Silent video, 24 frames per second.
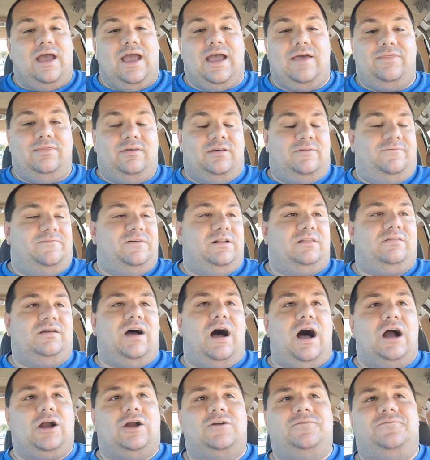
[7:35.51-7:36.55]
And the
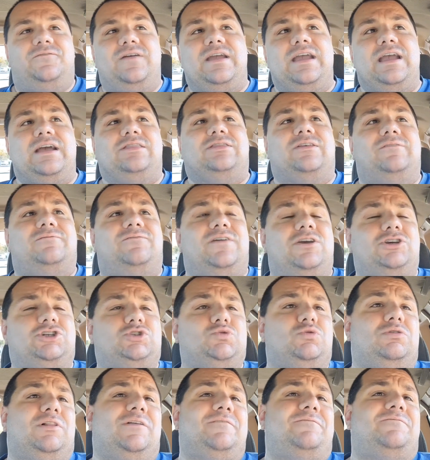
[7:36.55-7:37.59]
photography and the
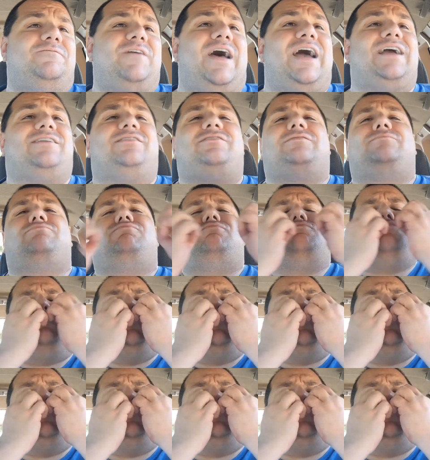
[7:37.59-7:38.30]
visual effects,